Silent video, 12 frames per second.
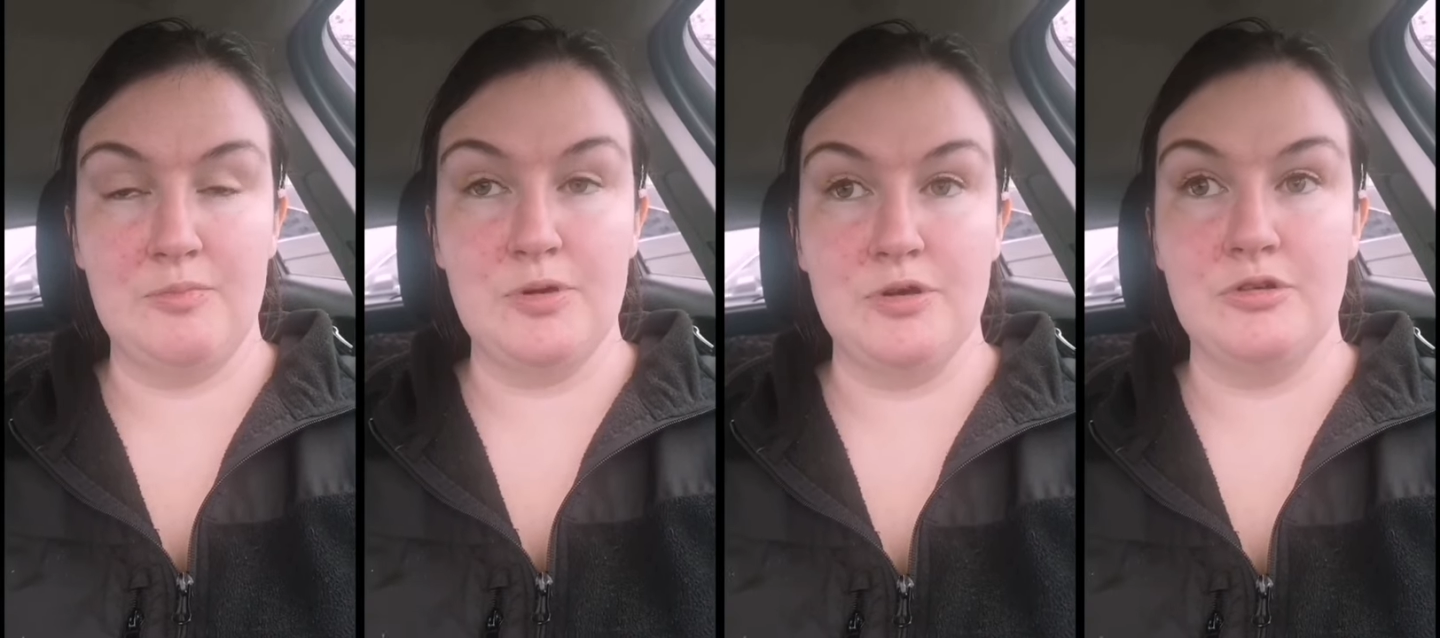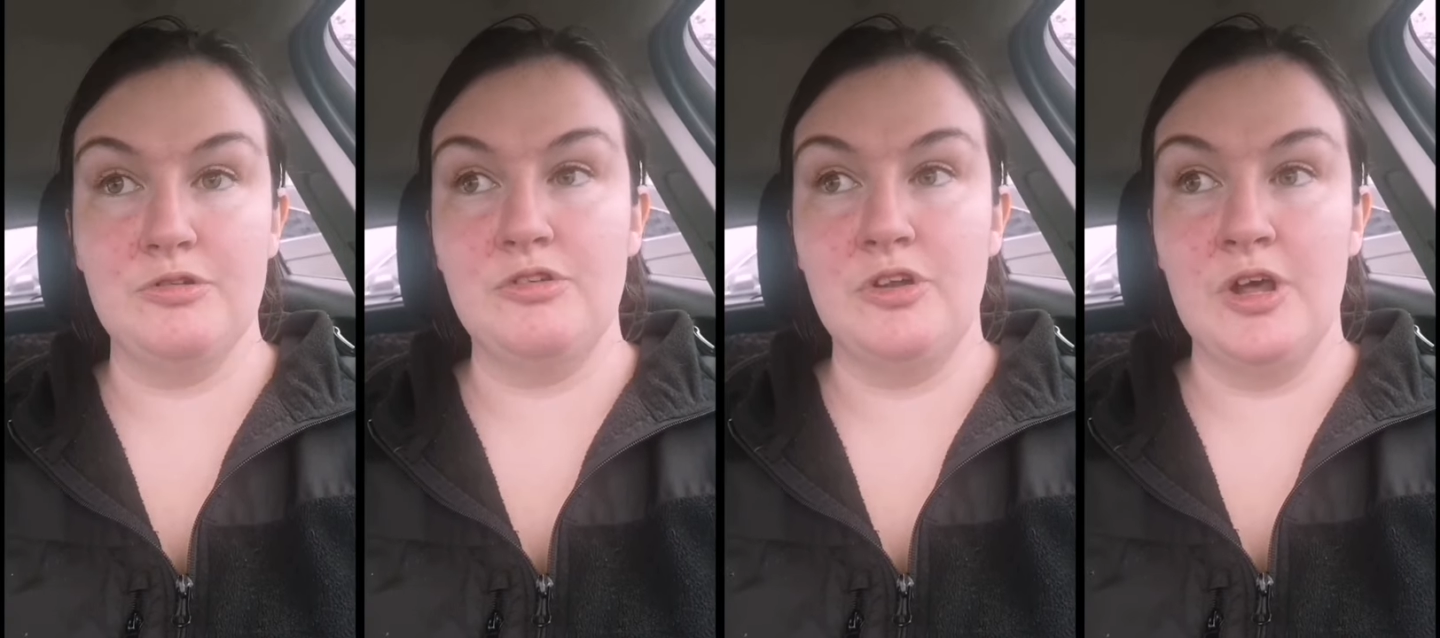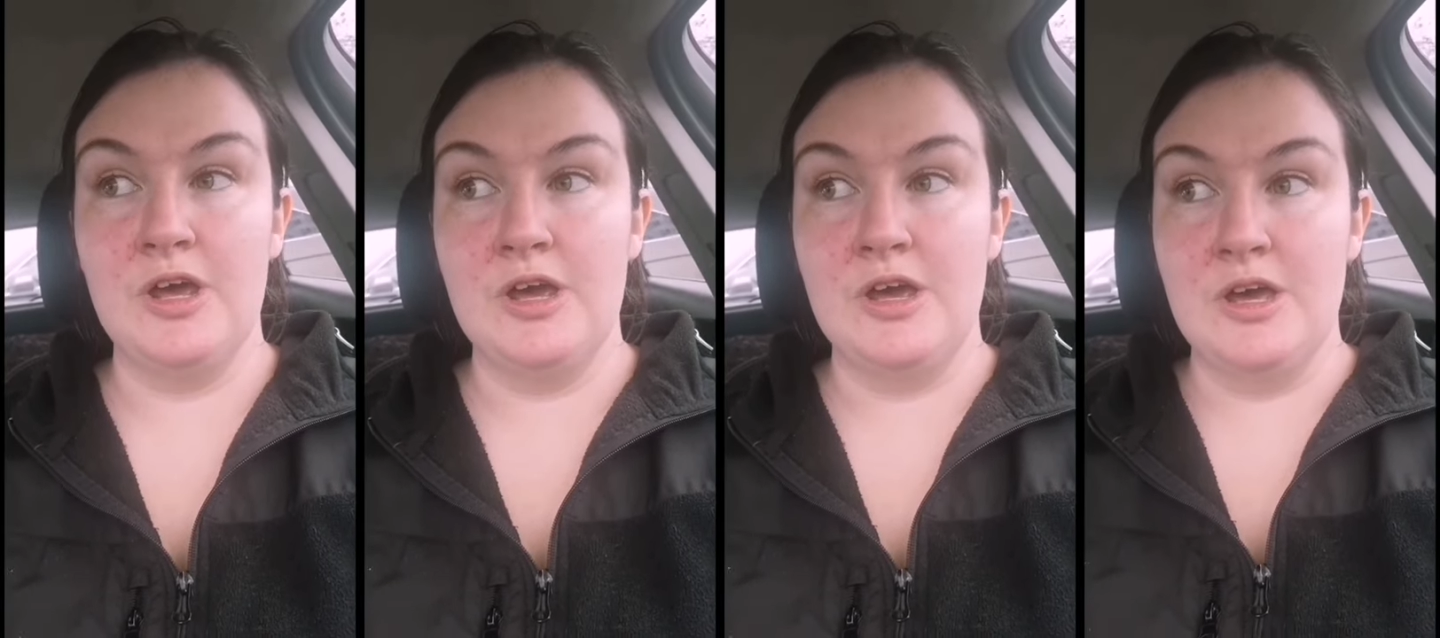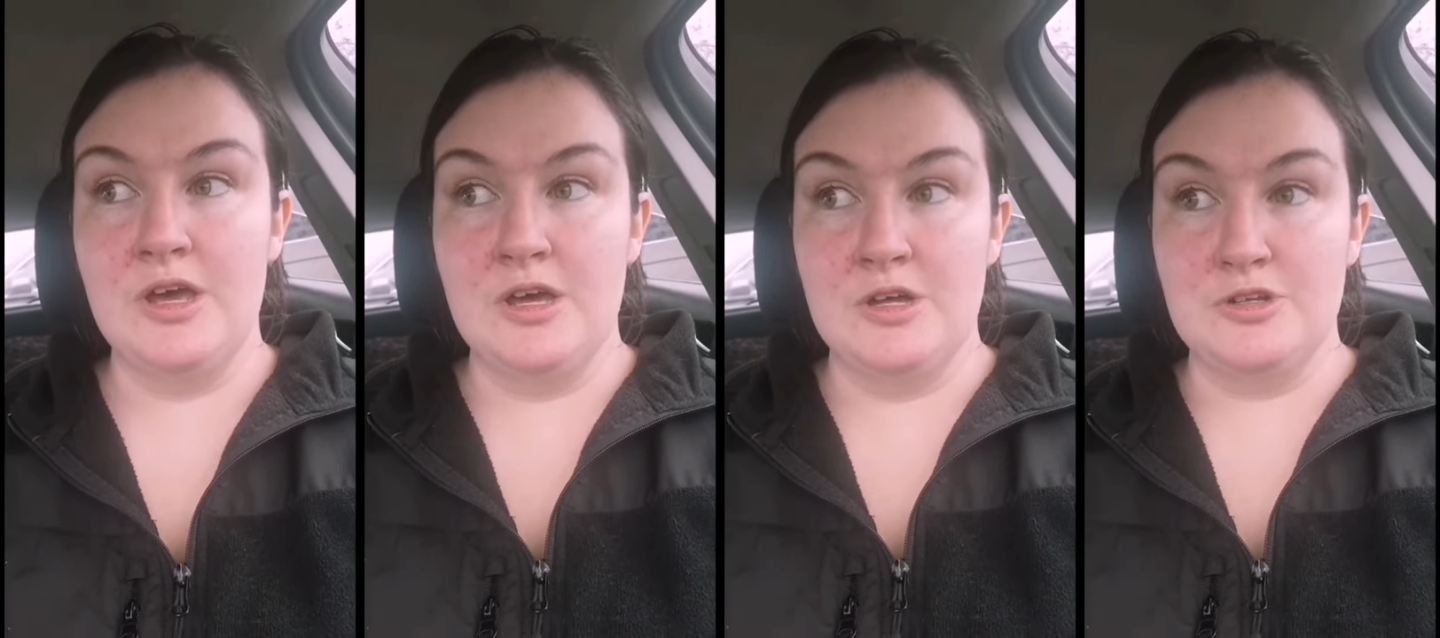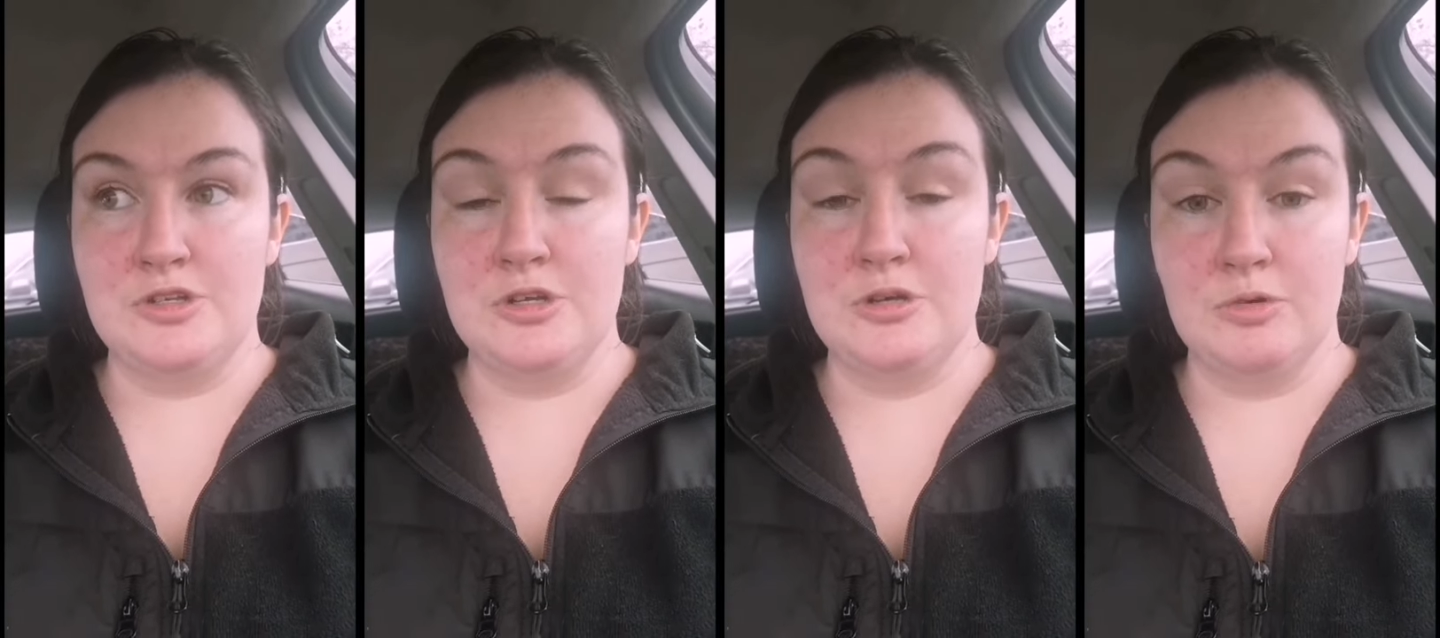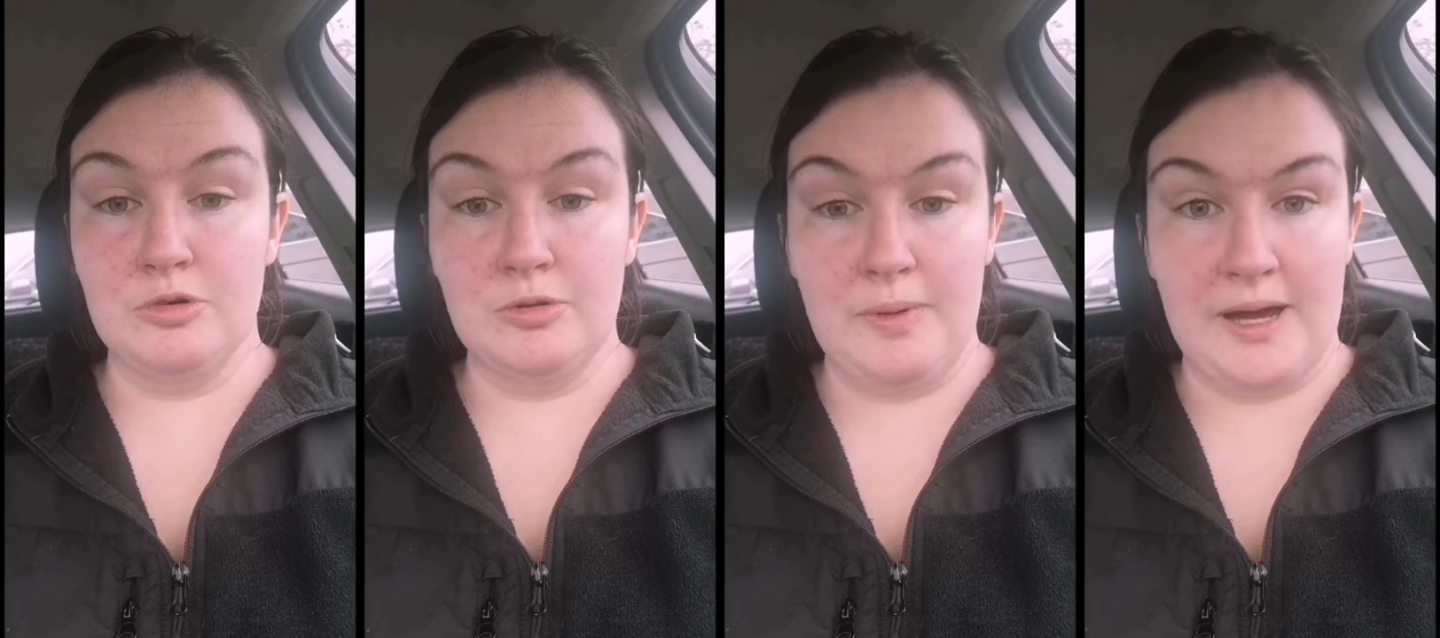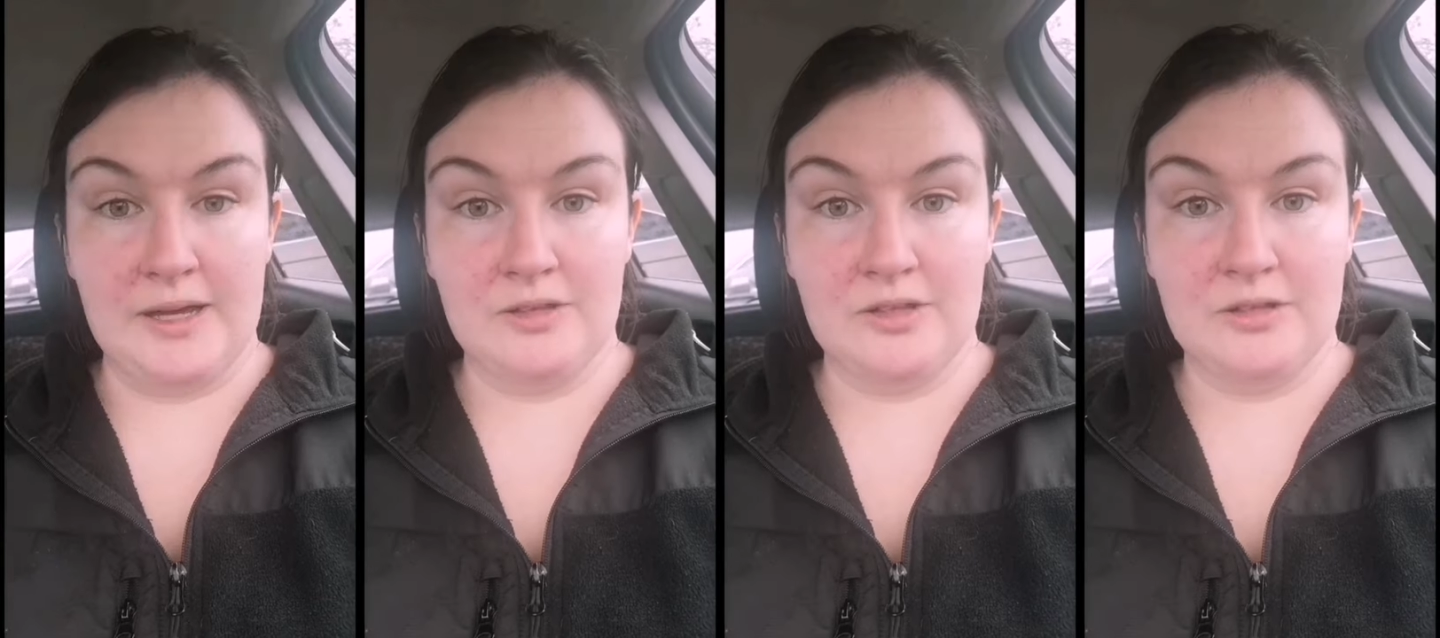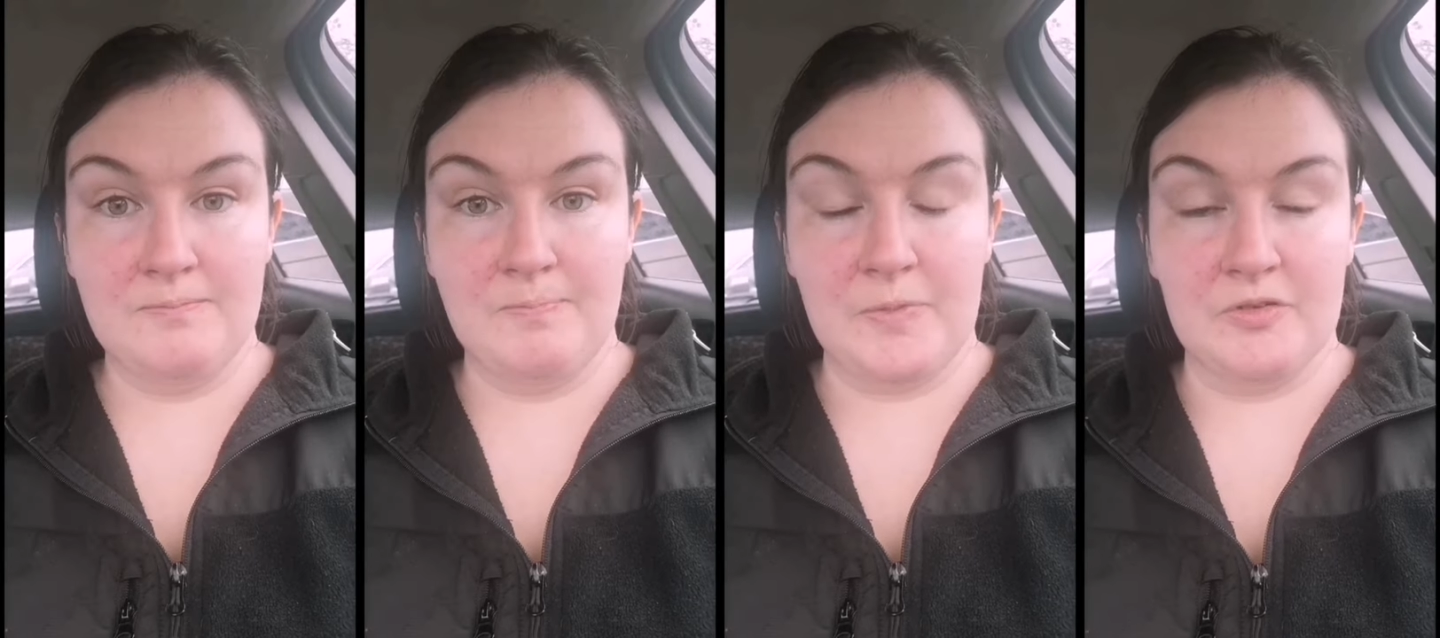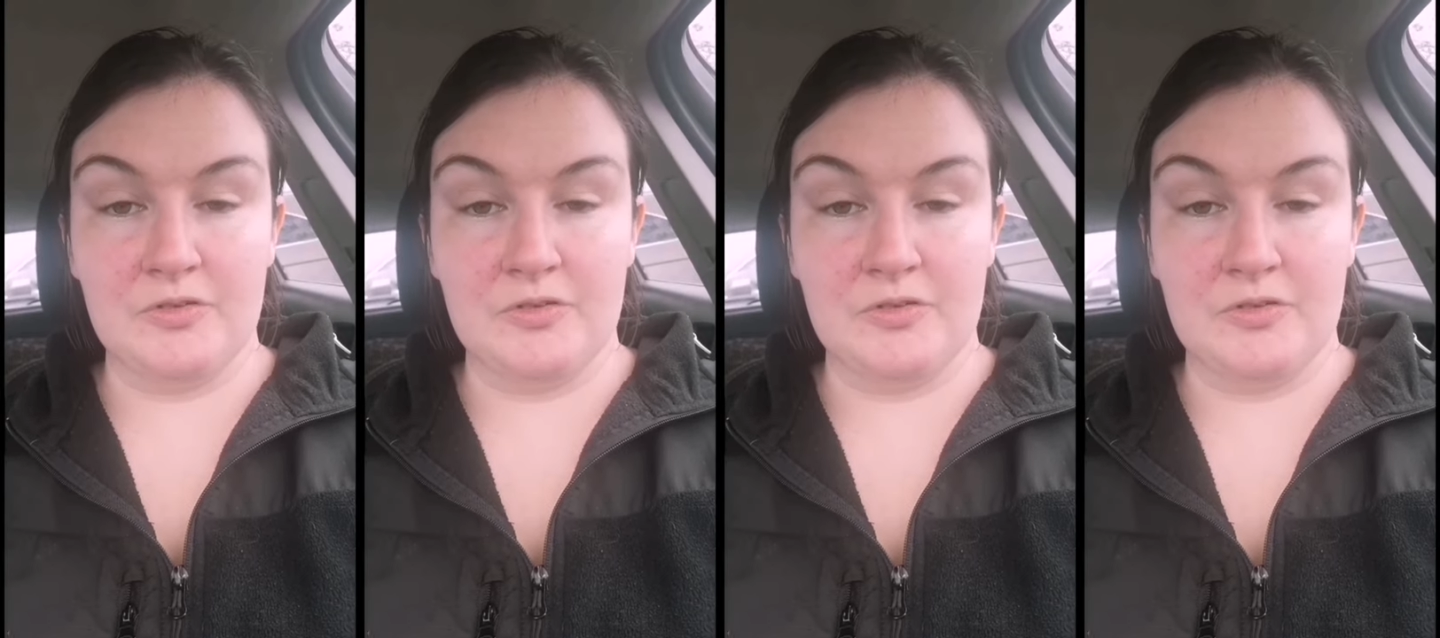I put two more bags